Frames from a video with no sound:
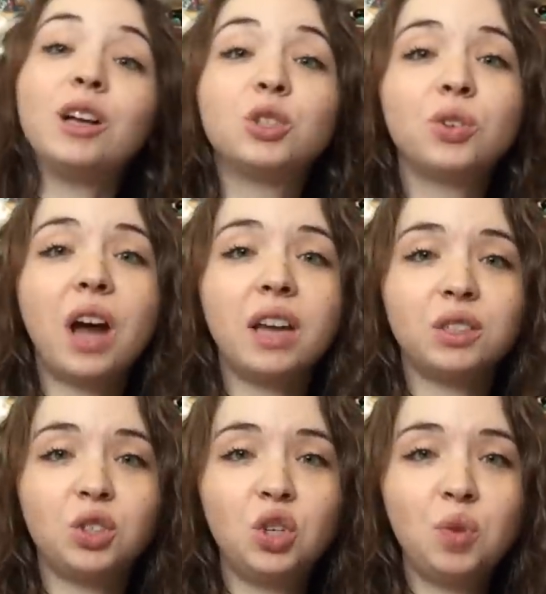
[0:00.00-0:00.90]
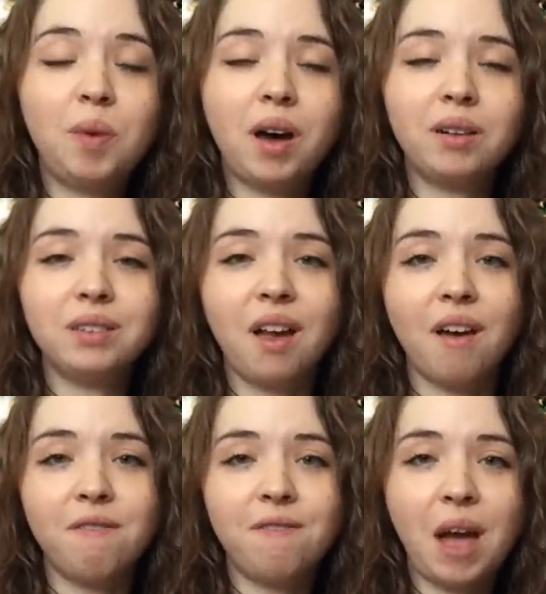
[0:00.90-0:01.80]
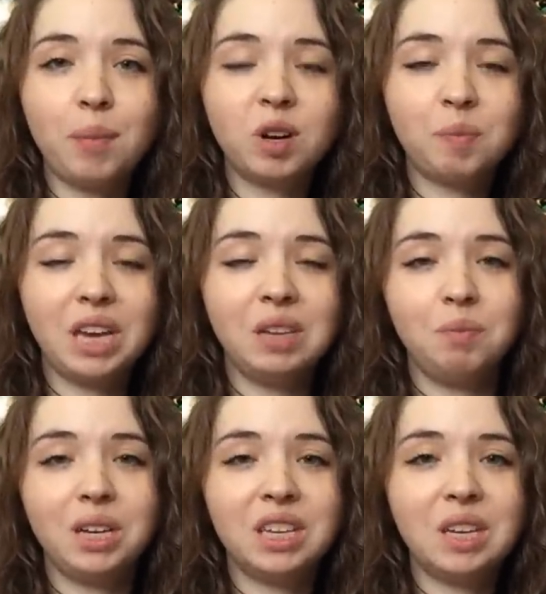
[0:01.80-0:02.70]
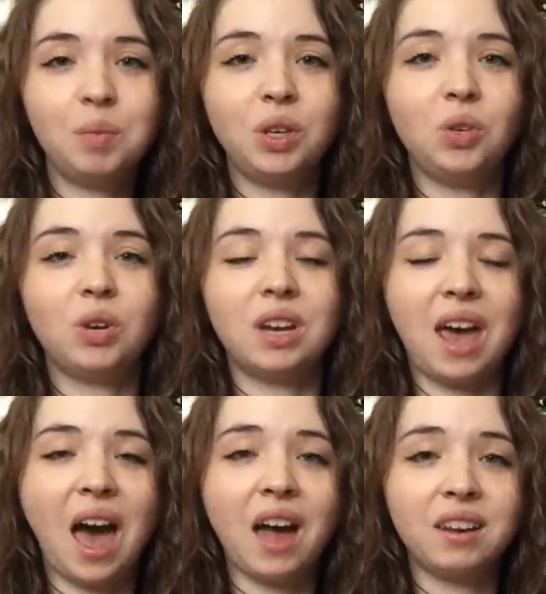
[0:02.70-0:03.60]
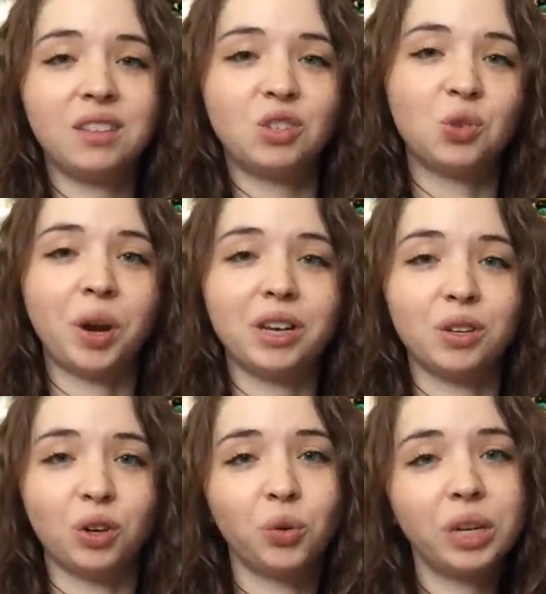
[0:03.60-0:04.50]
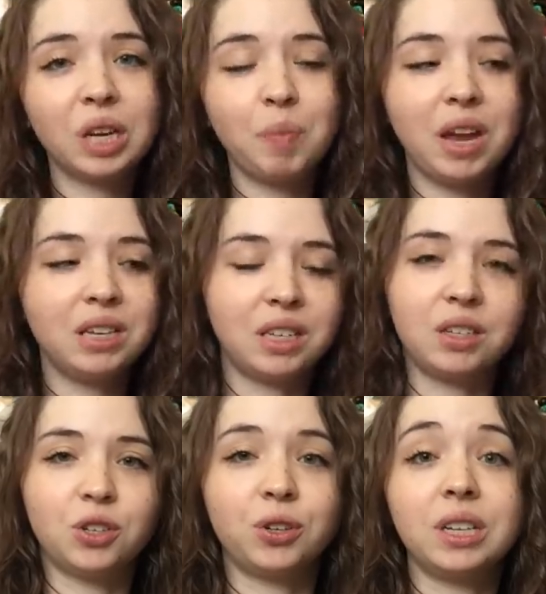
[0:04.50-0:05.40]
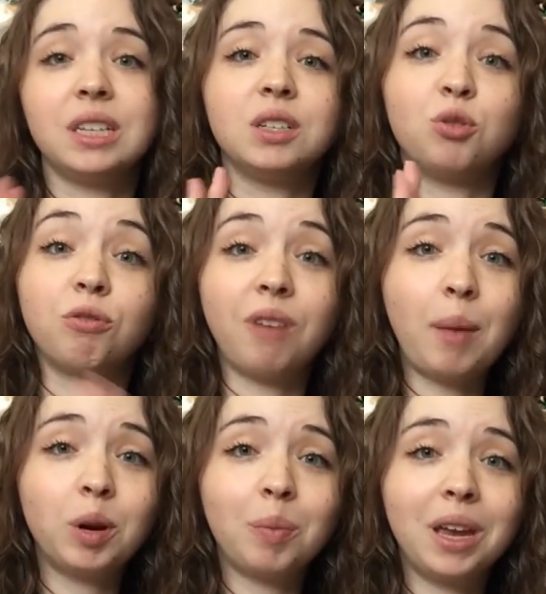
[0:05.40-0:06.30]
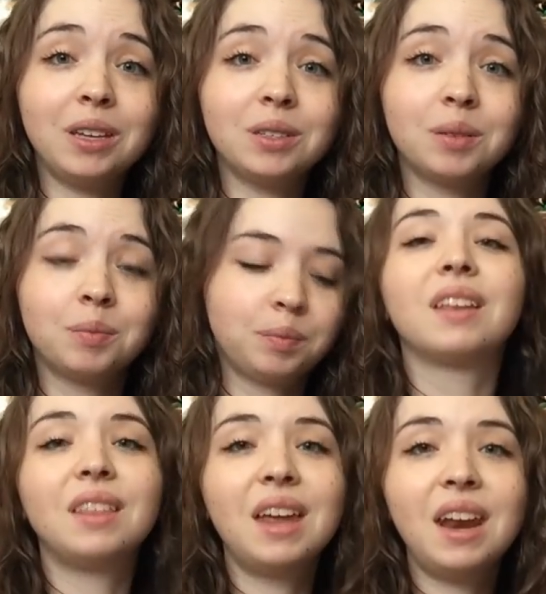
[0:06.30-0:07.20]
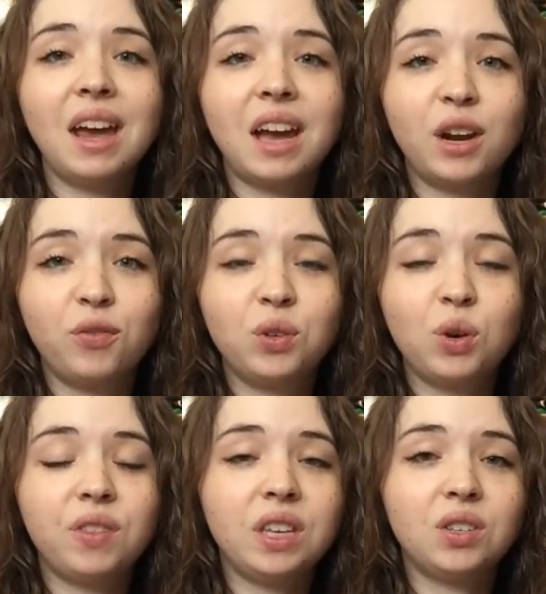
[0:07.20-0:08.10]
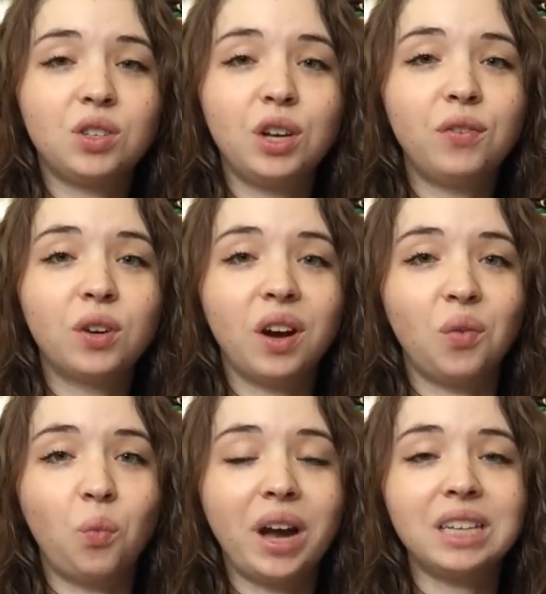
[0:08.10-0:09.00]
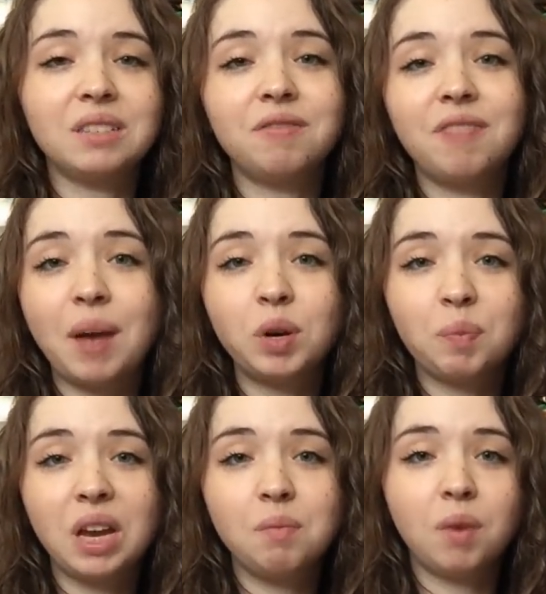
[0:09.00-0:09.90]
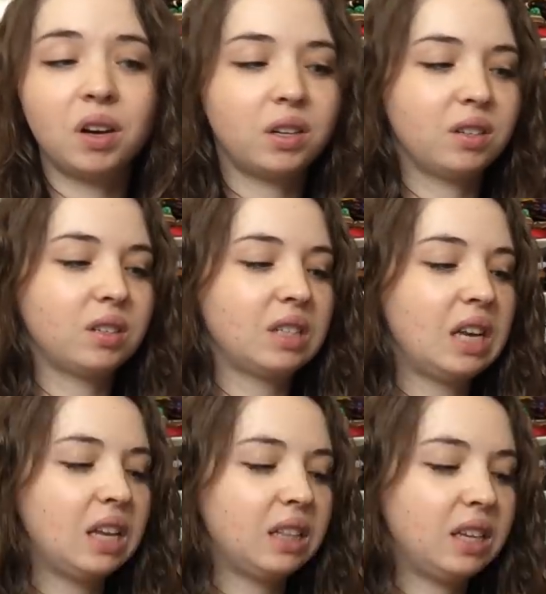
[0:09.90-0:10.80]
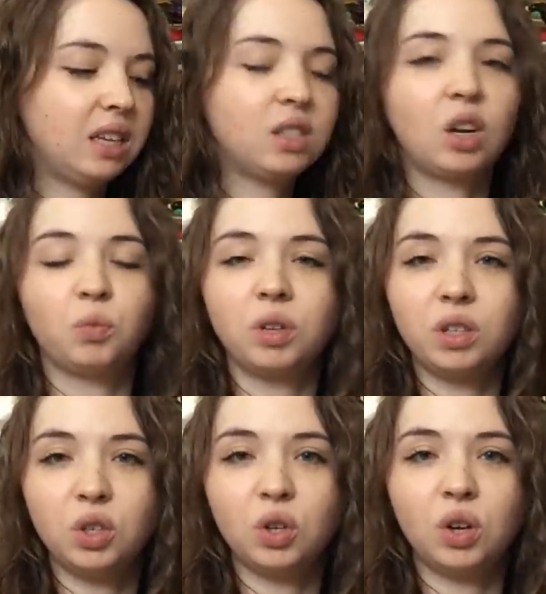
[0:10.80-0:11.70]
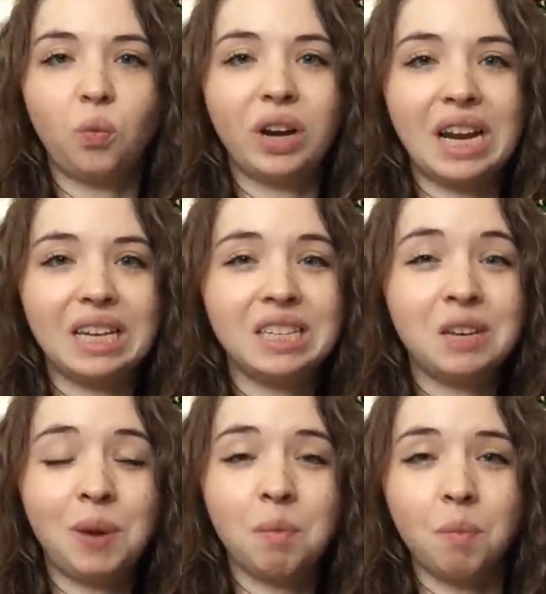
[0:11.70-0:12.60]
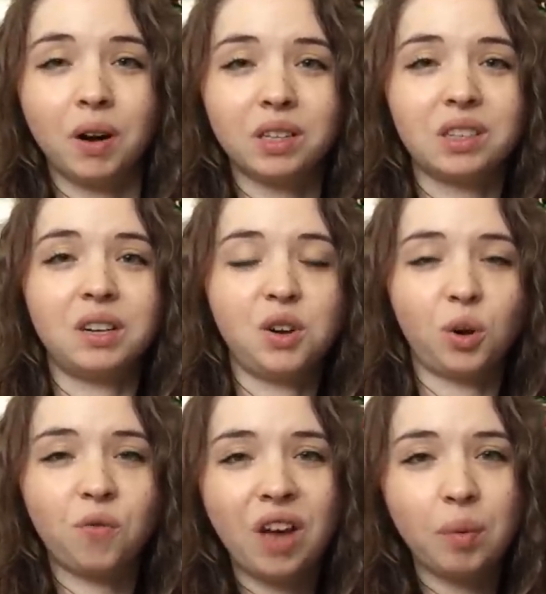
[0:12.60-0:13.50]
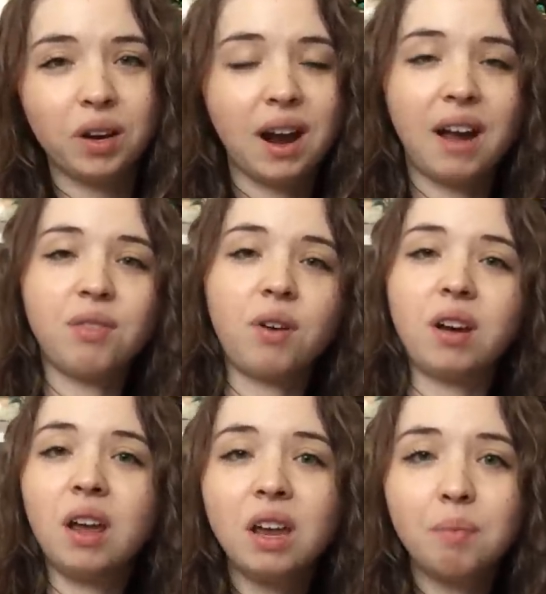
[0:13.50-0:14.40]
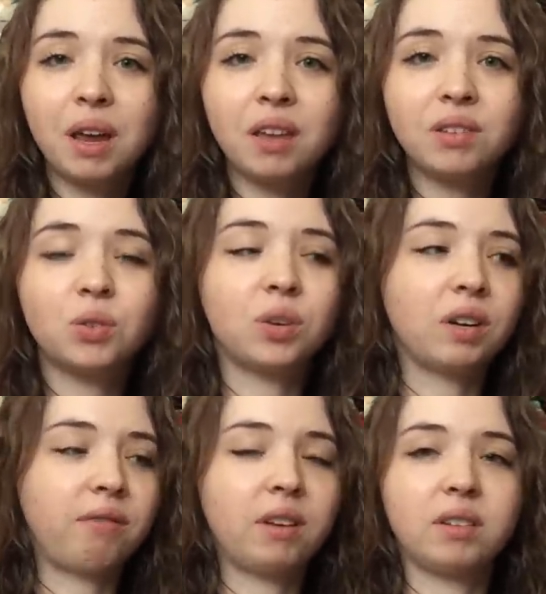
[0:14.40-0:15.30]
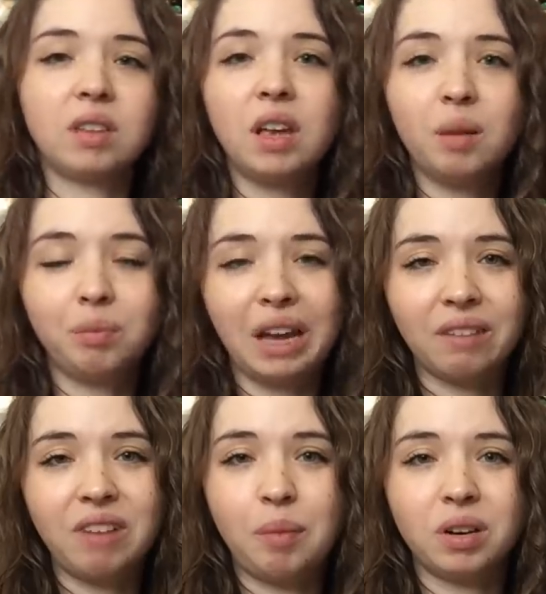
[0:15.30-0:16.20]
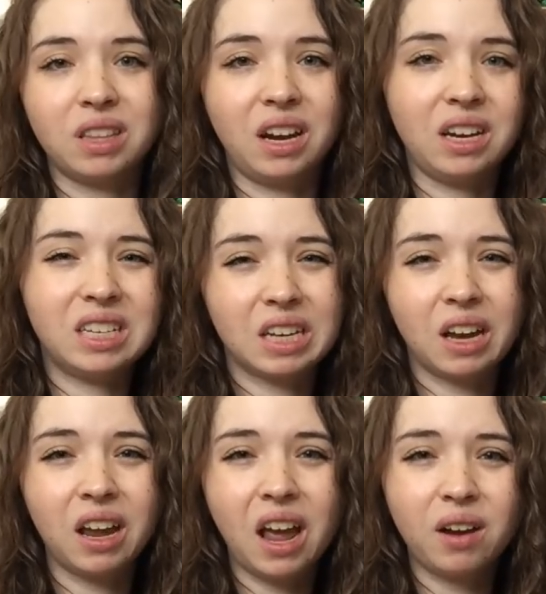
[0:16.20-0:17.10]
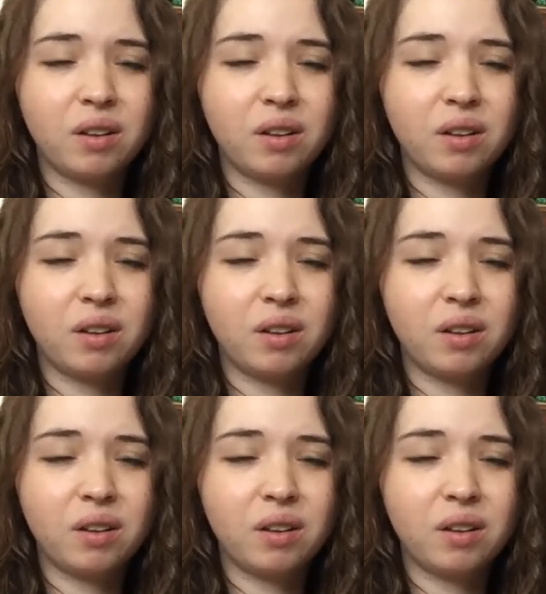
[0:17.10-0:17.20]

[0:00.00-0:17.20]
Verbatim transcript: I also got two bottles of fabric paint medium. You can add this to regular acrylic paint and turn it into fabric paint. Then I got a few of these silver and white fabric paint markers. These are really good when I need to make marks on dark fabric, either on headbands or if there's black fabric that I need to cut out